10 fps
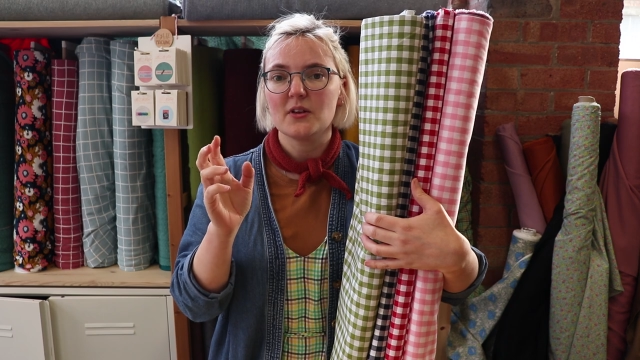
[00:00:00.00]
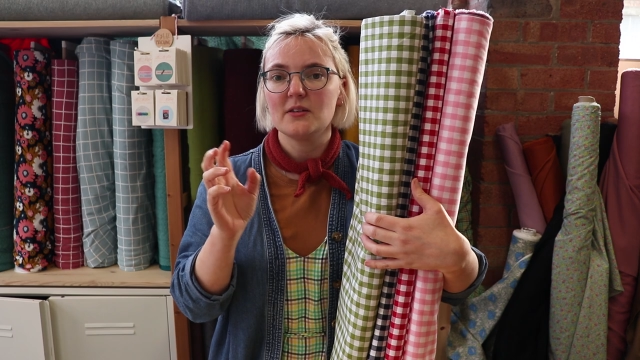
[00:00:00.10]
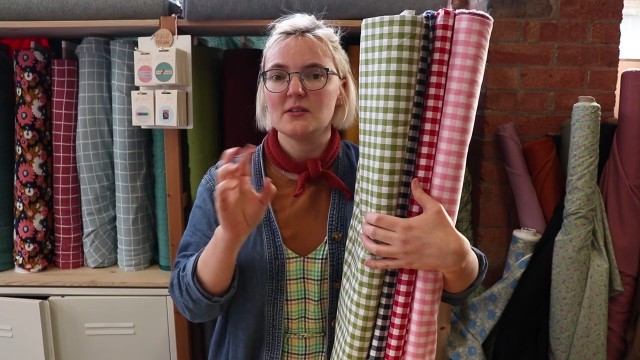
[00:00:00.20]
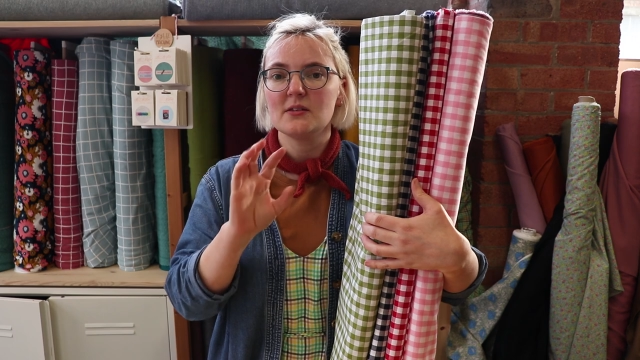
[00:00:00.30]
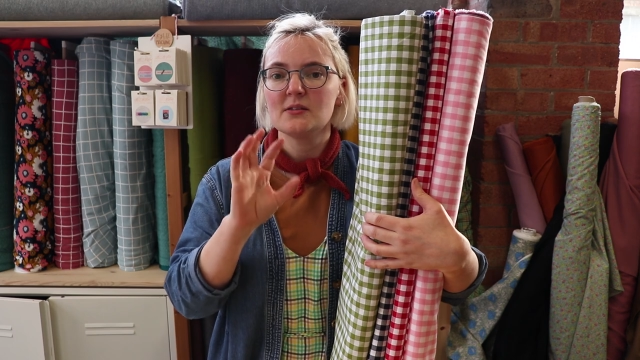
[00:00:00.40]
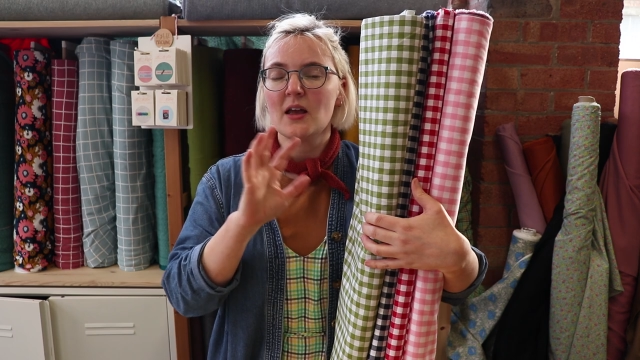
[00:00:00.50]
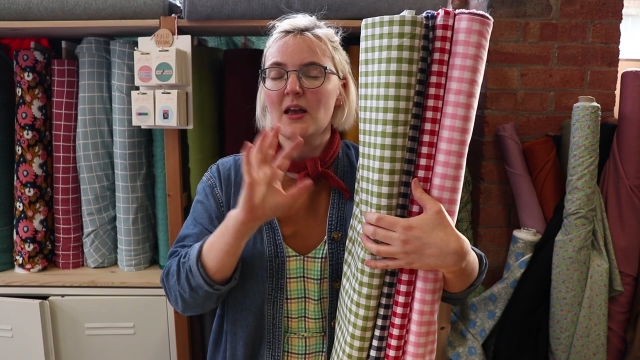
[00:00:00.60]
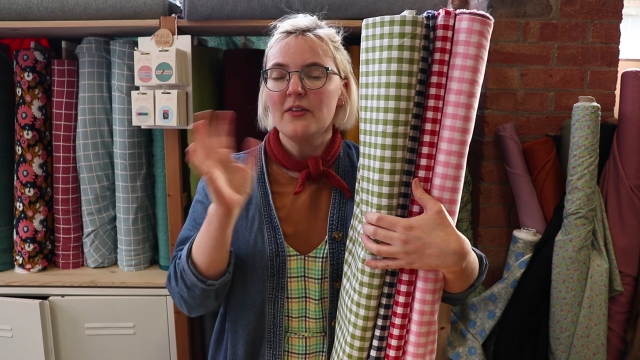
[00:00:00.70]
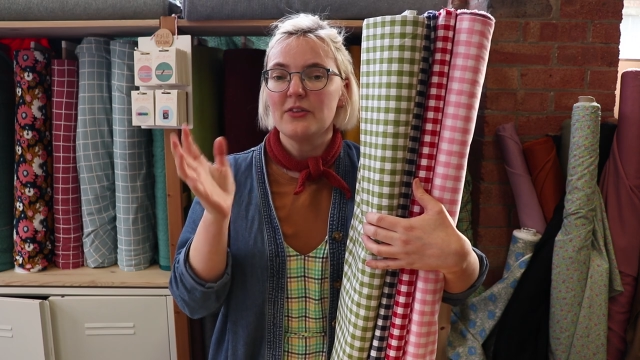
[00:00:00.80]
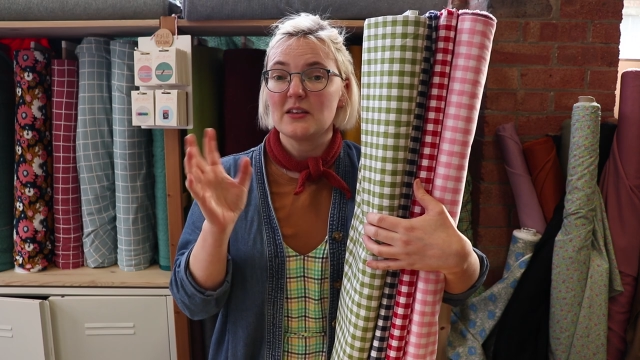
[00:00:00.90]
sizes,
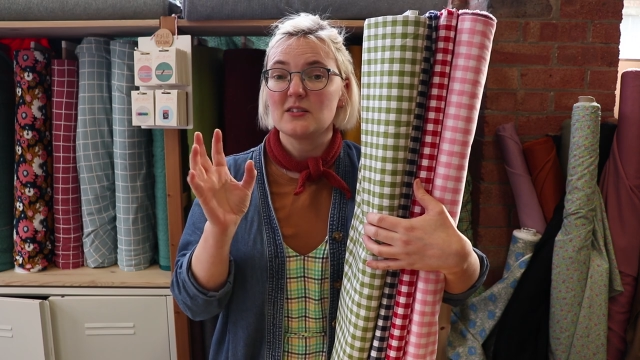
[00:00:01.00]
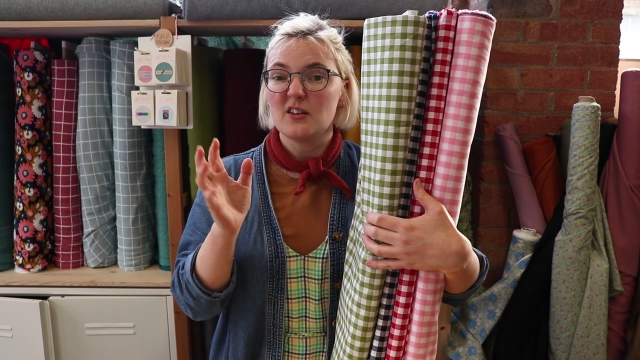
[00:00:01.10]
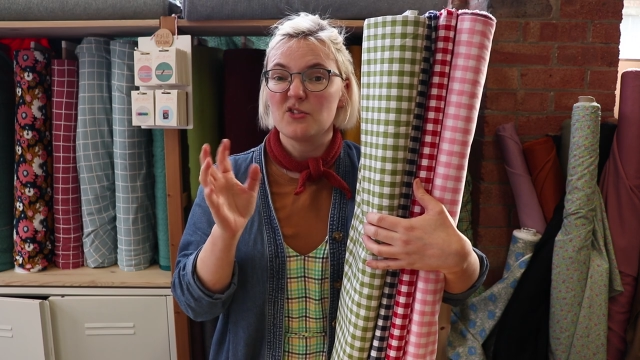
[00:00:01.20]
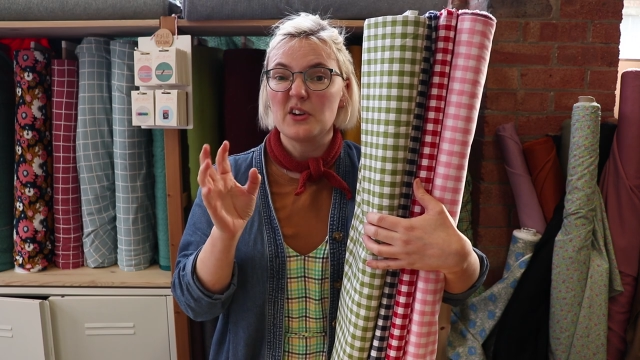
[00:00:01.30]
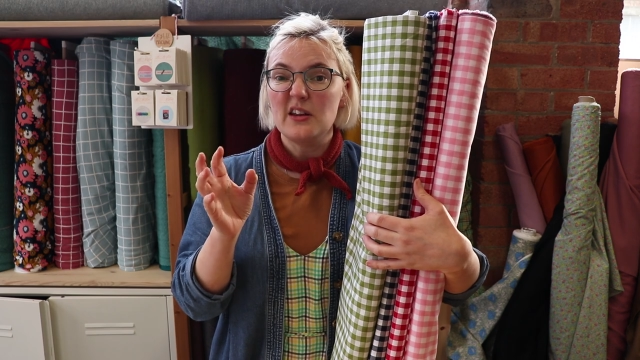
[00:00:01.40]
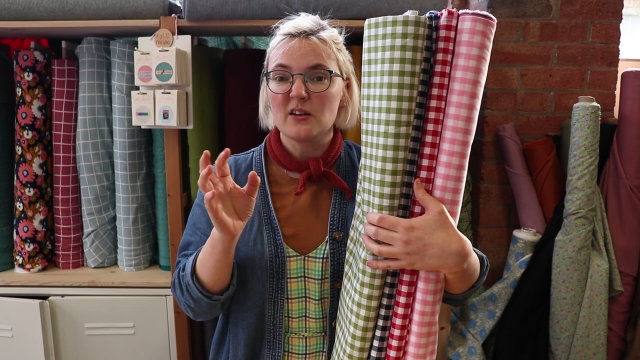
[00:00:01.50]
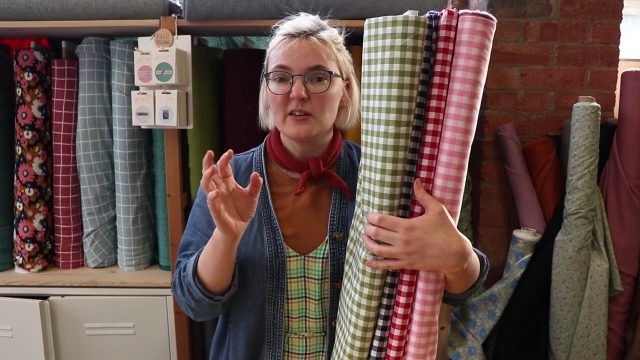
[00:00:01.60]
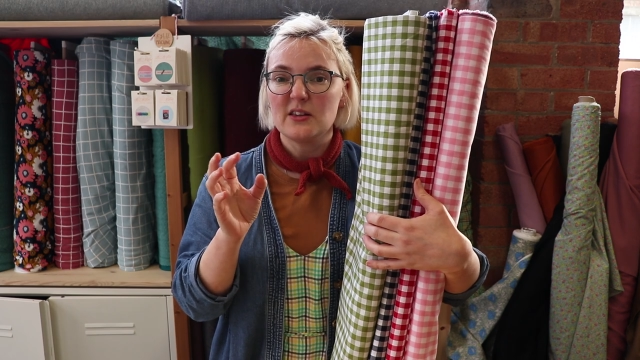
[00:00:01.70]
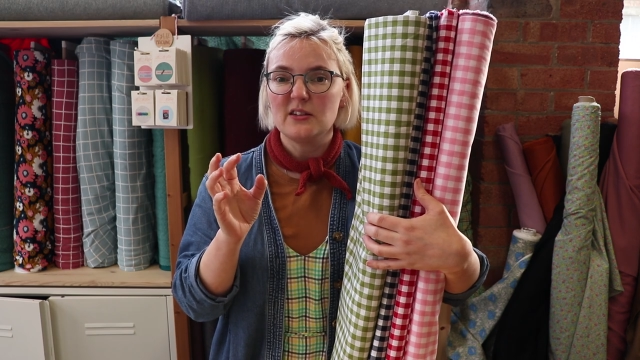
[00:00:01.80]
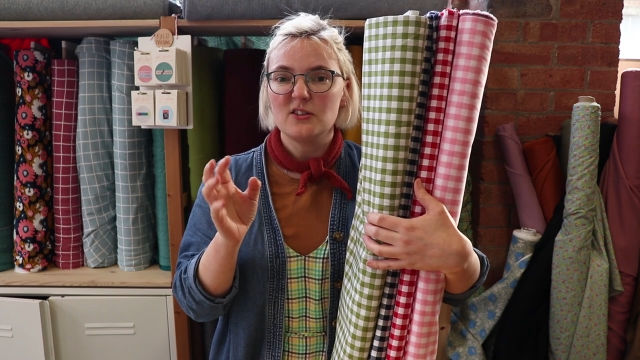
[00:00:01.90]
that's a really
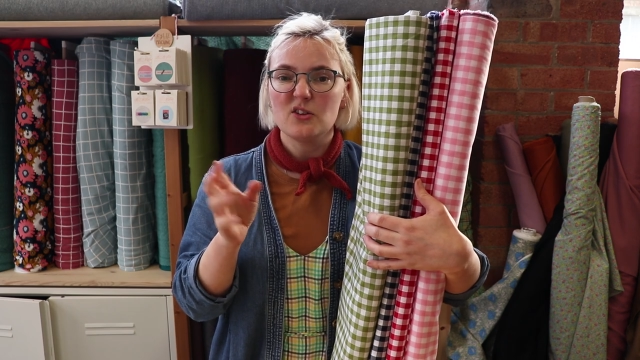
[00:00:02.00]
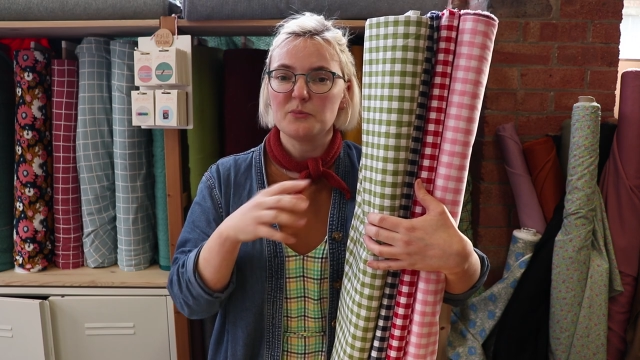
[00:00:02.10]
nice thing to do,